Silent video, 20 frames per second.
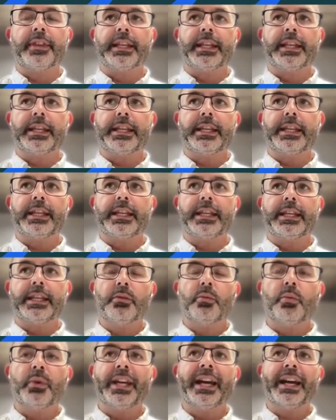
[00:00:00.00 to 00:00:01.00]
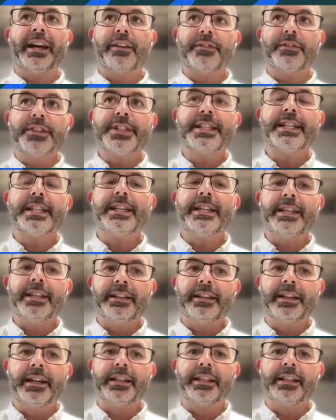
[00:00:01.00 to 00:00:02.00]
we have seen